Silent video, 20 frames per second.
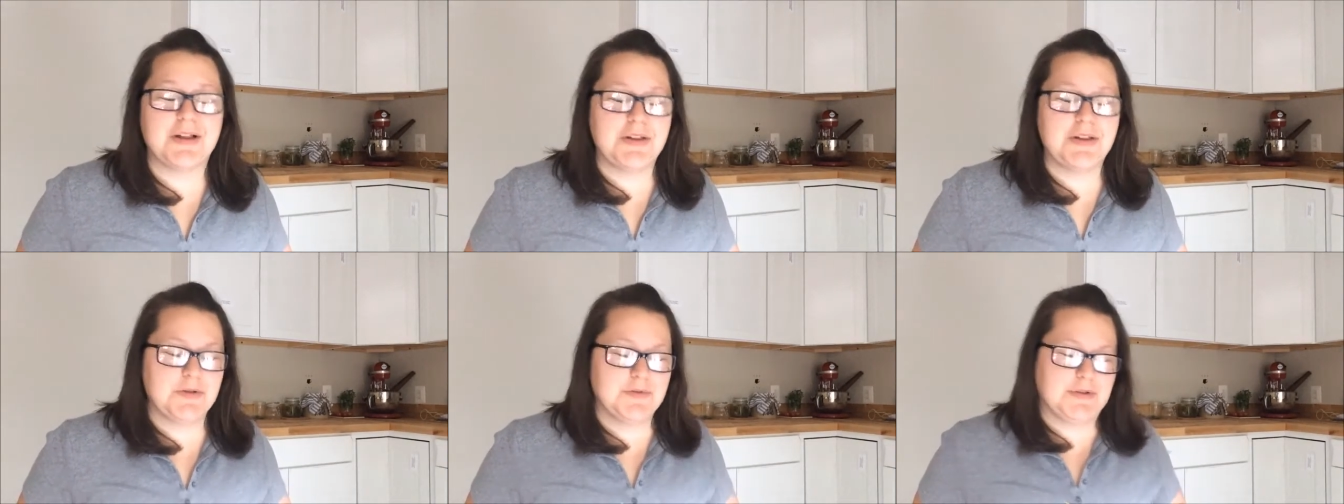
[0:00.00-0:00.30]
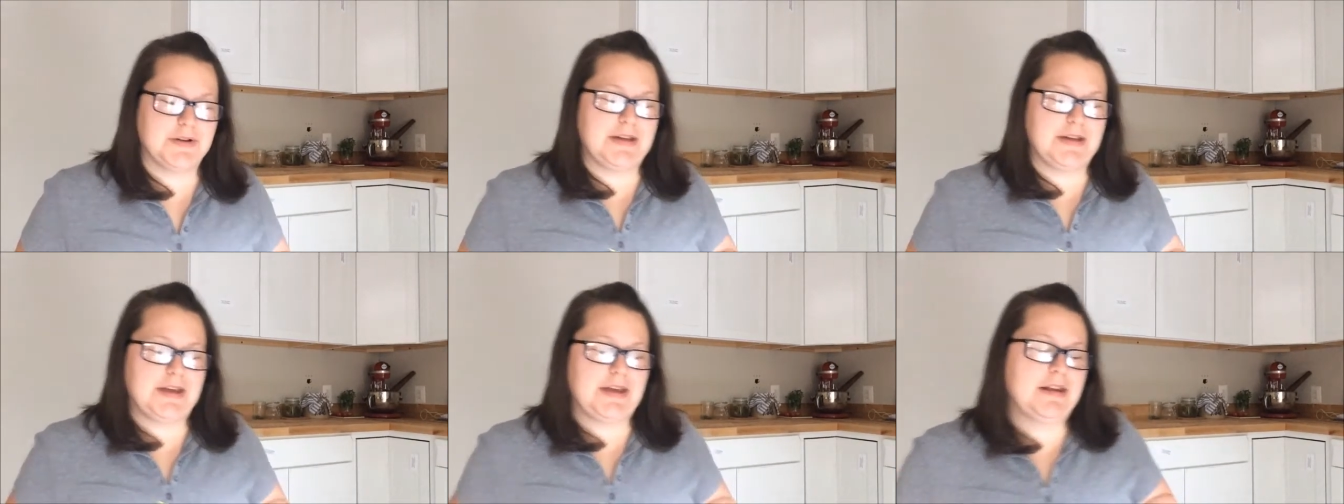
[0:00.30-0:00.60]
all
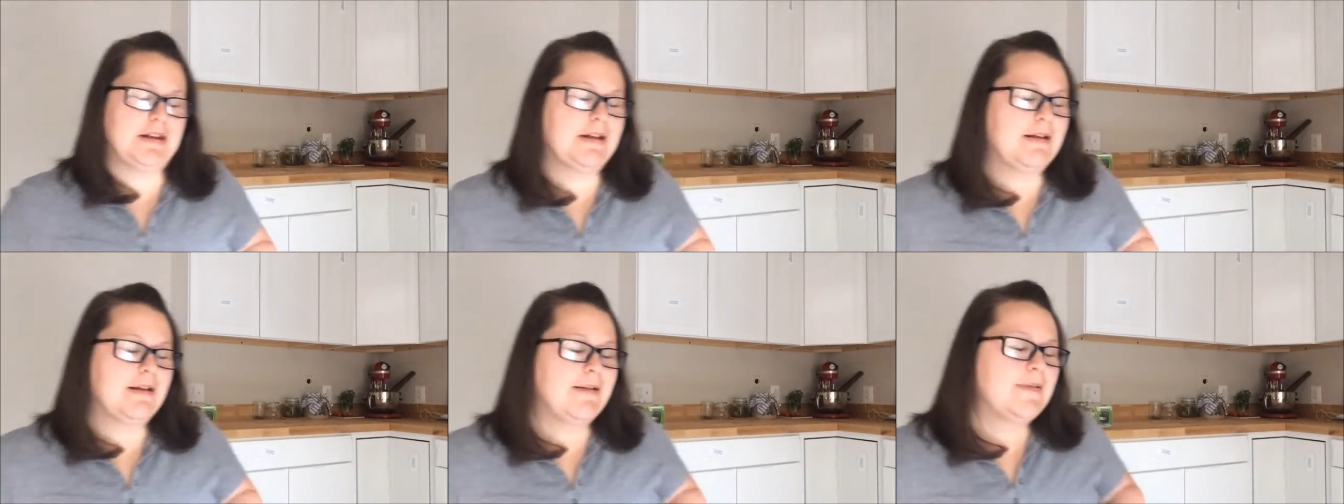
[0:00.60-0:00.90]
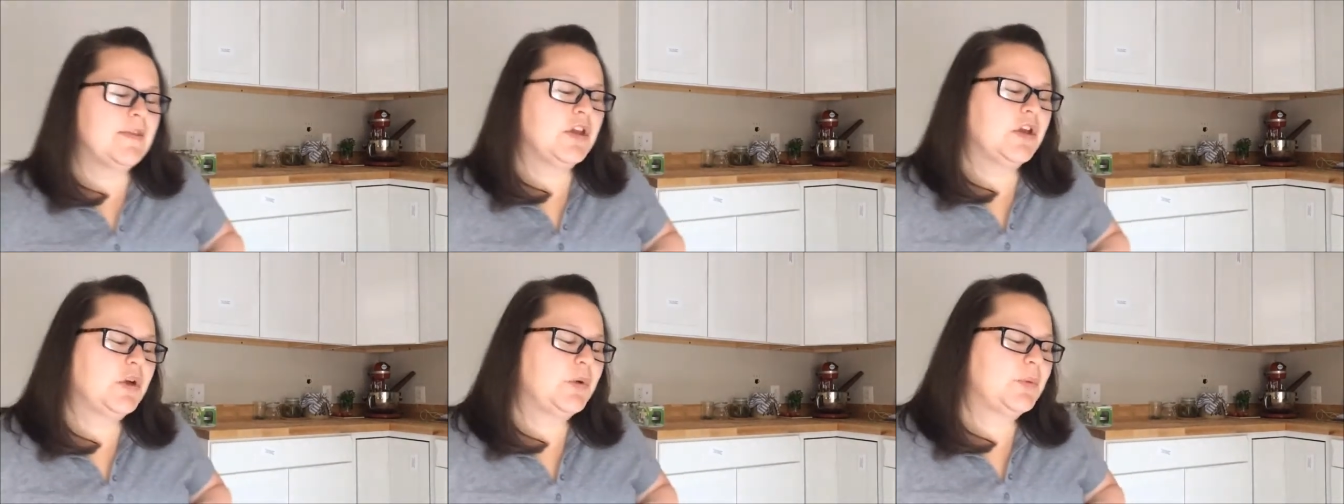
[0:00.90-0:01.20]
over again,
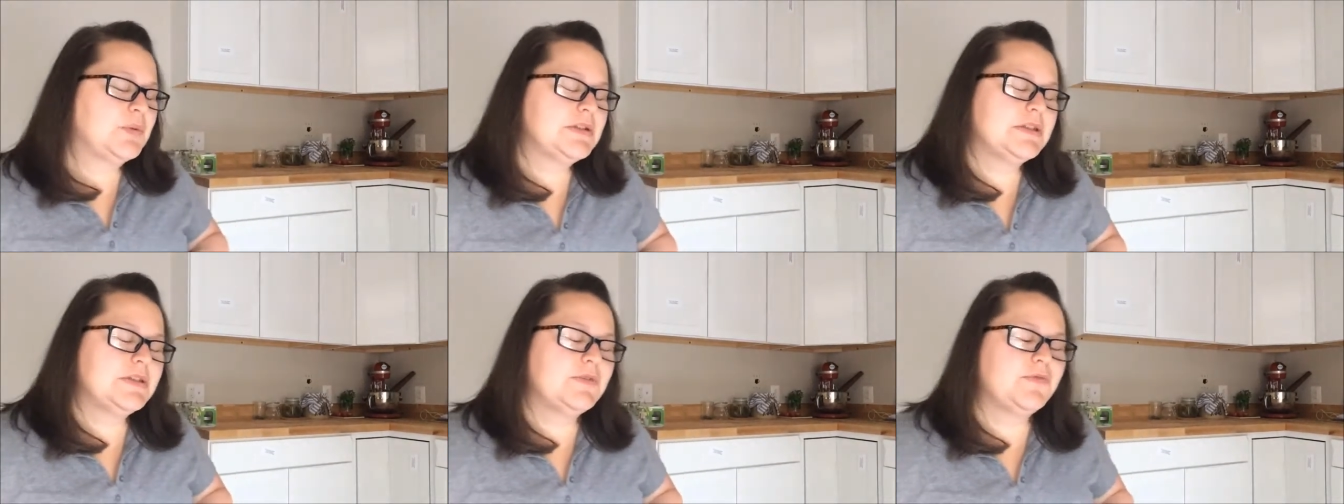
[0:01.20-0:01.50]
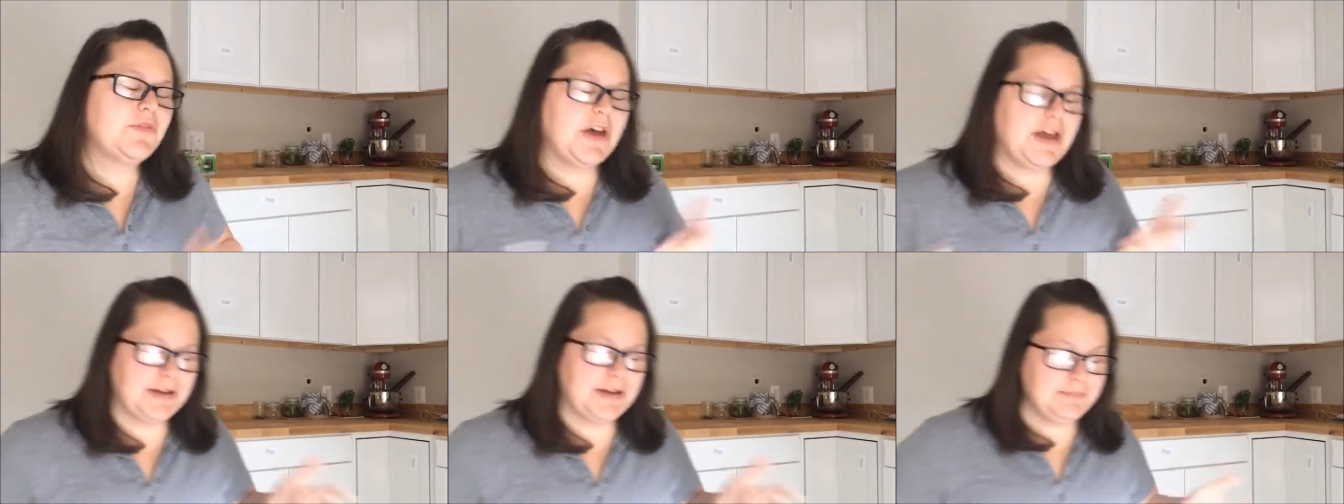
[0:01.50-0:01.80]
which is
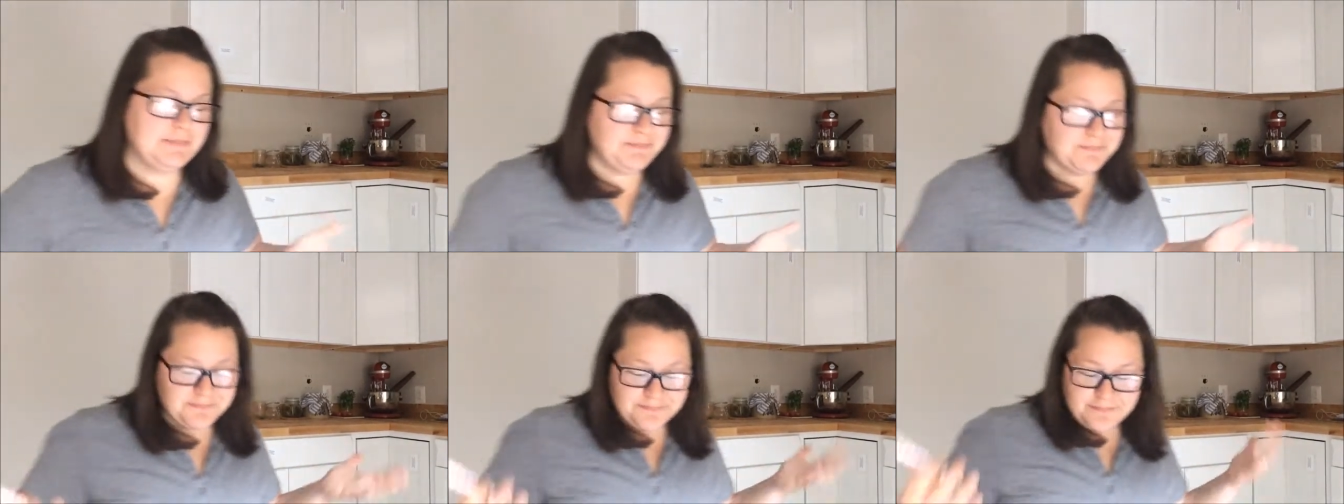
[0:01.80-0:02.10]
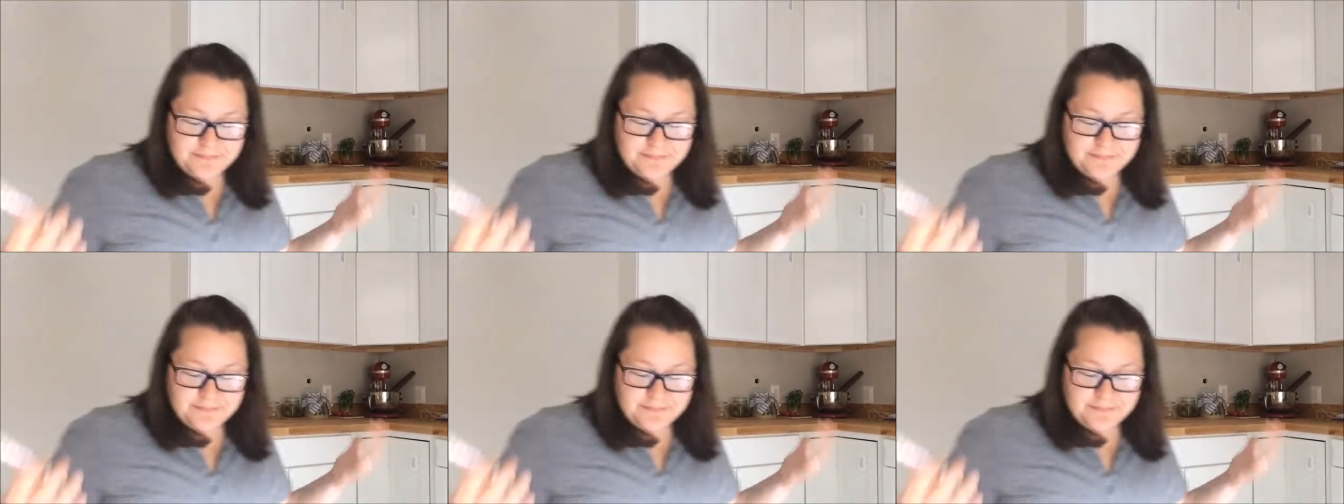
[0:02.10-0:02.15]
fine